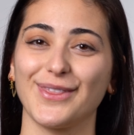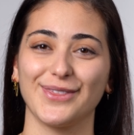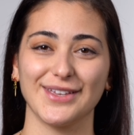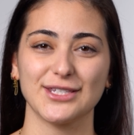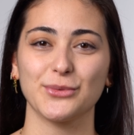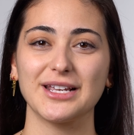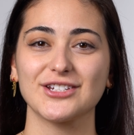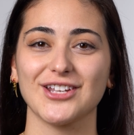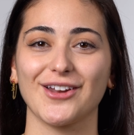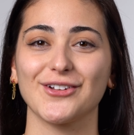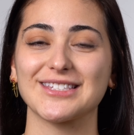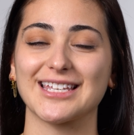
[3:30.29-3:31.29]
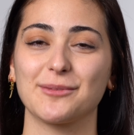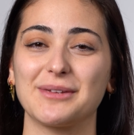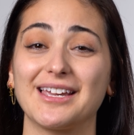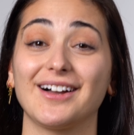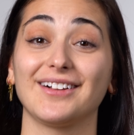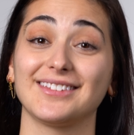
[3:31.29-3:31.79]
This week's shoutout's gonna
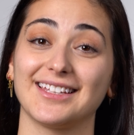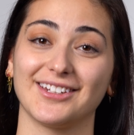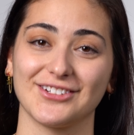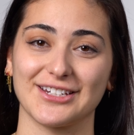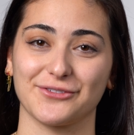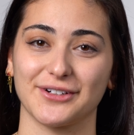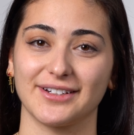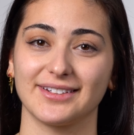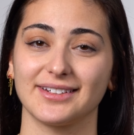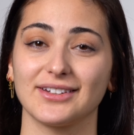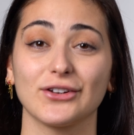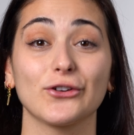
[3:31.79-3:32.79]
be a little different.